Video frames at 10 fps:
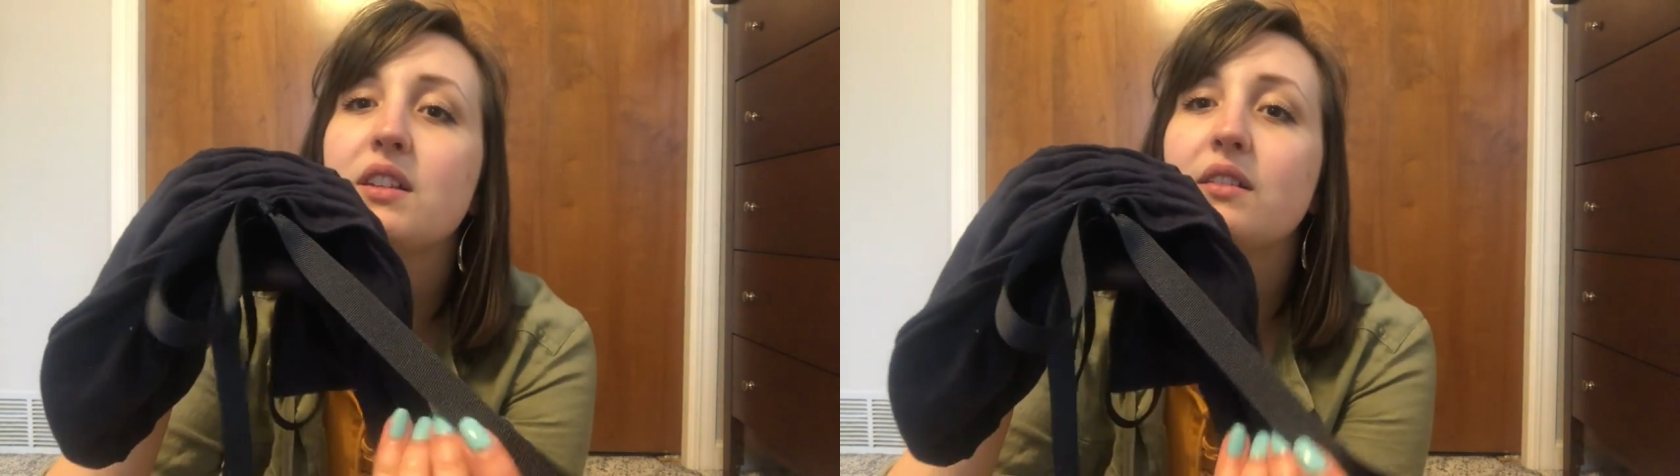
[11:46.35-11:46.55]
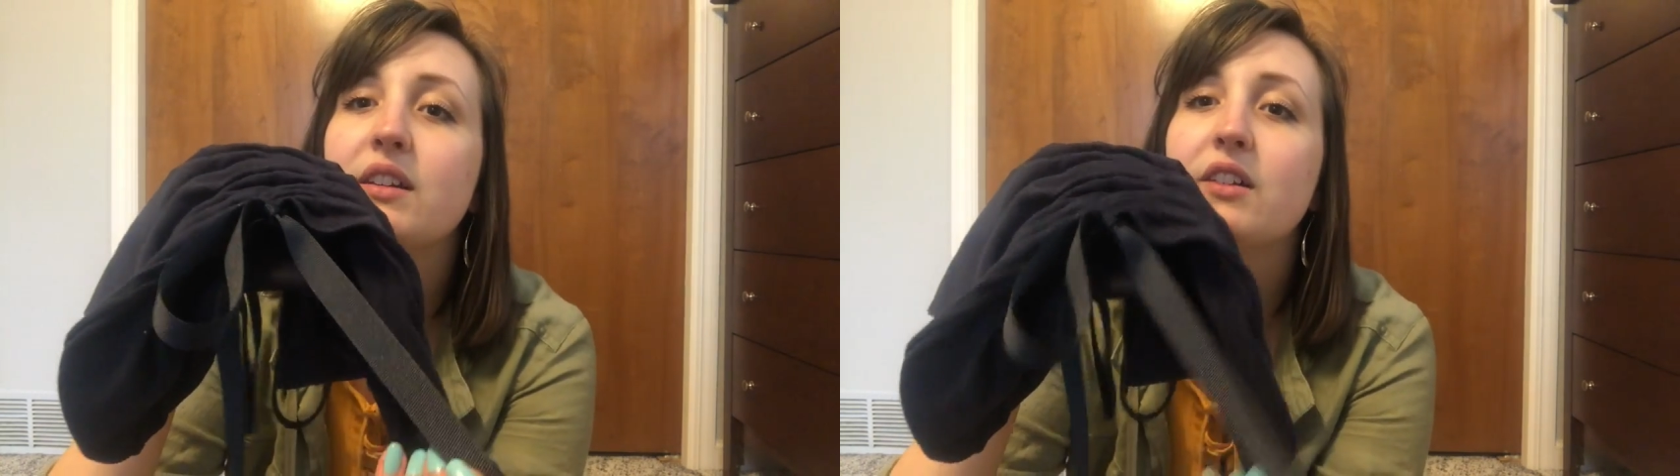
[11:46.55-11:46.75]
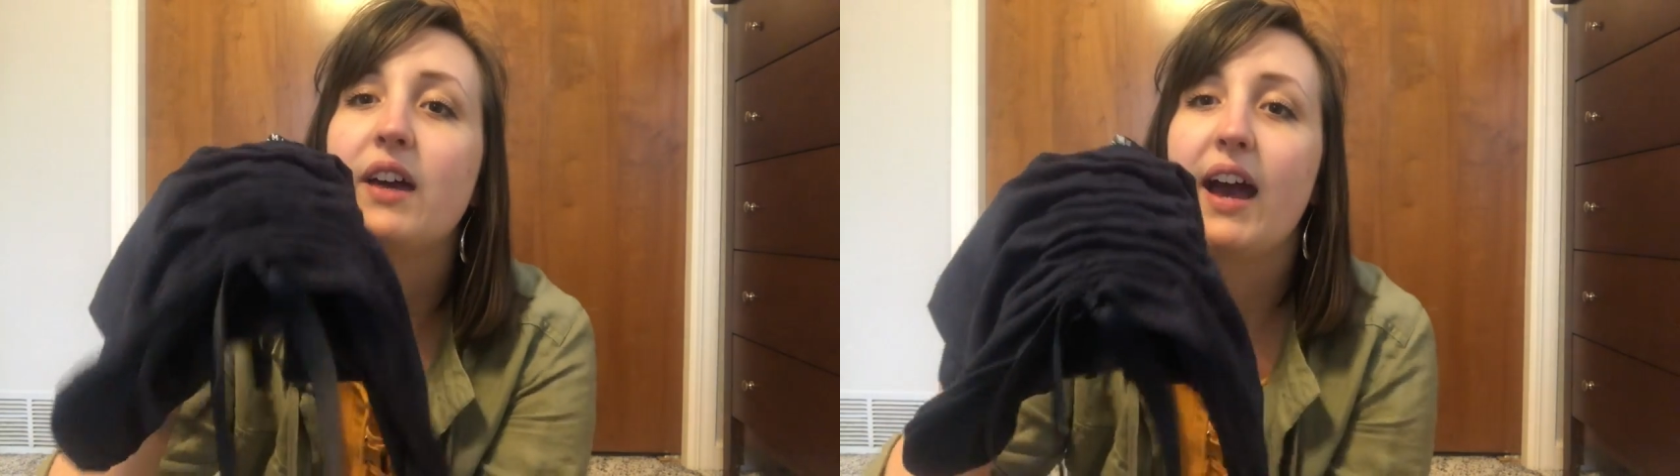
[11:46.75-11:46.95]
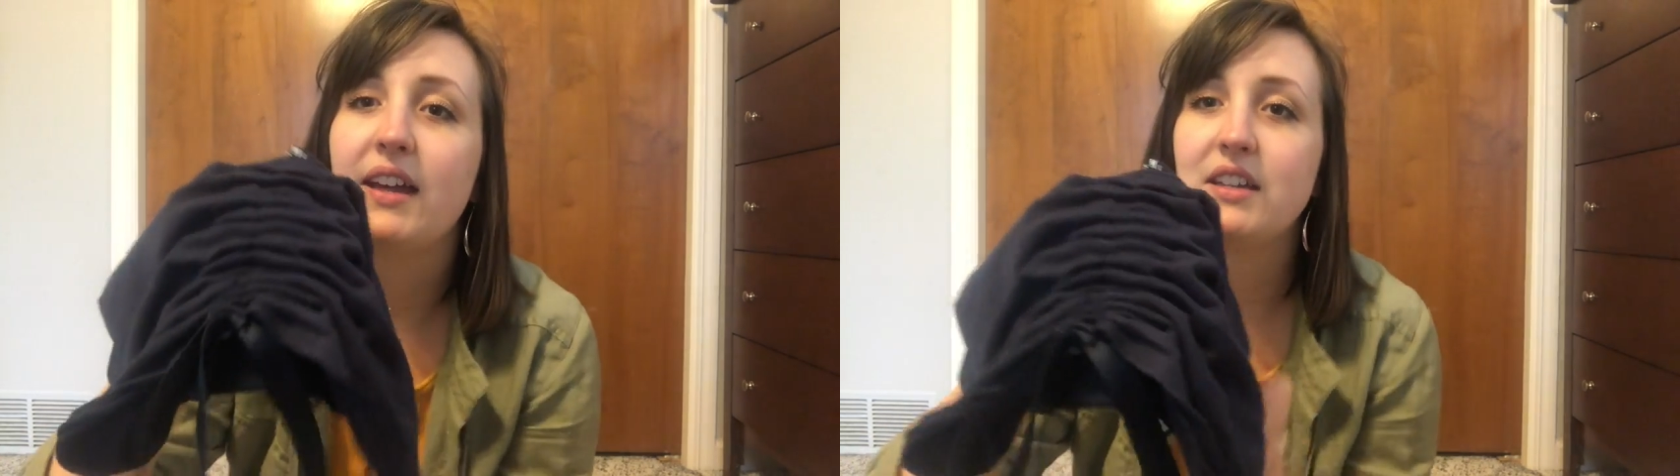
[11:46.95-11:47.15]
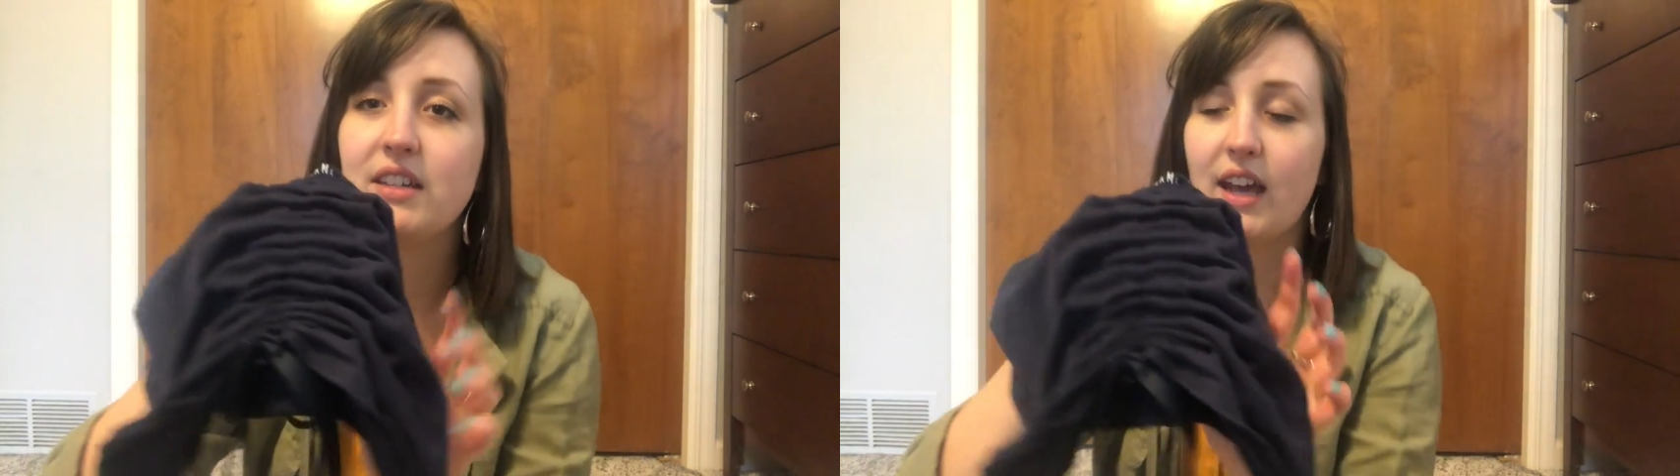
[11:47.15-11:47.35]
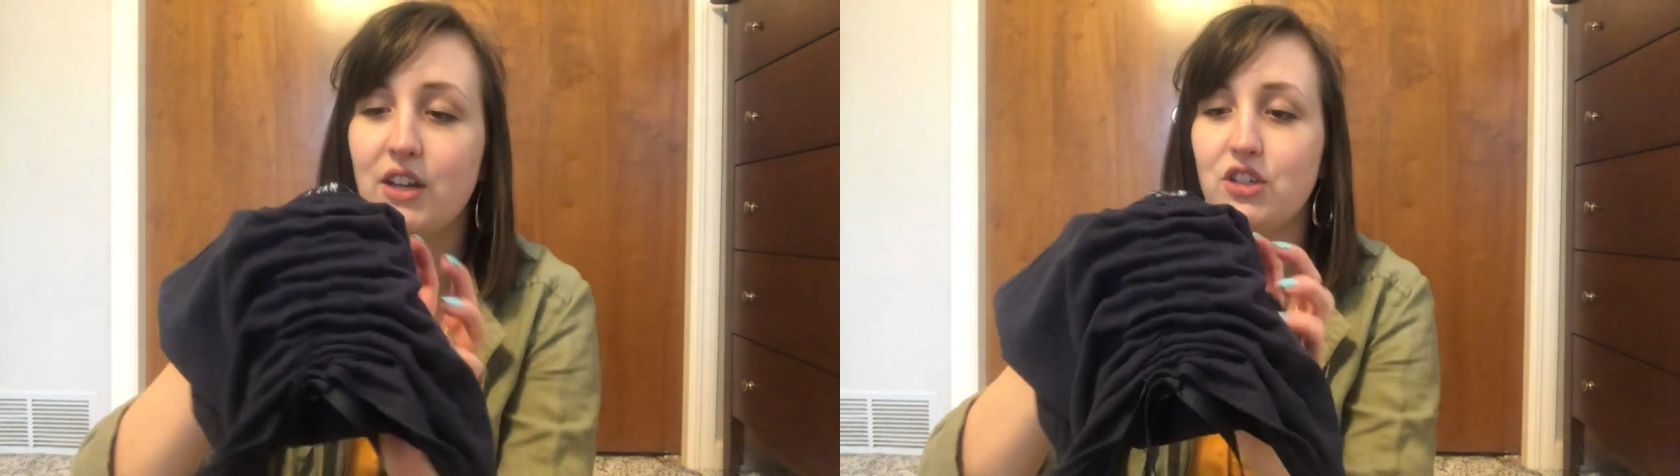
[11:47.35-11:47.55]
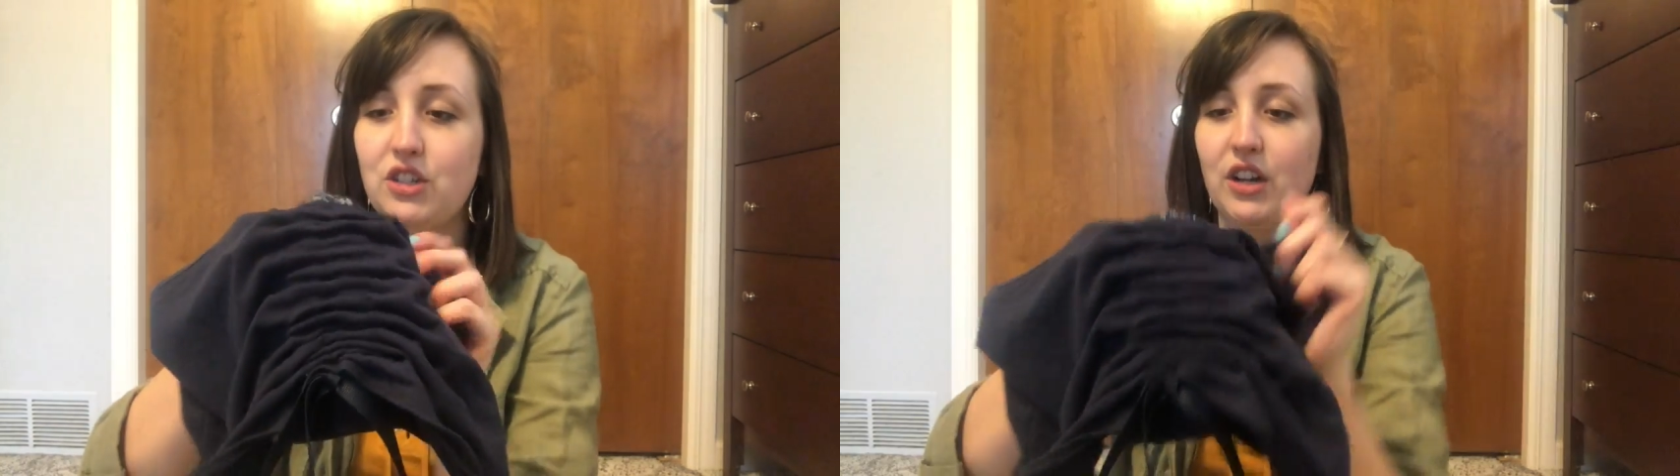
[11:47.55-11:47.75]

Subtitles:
a little added texture.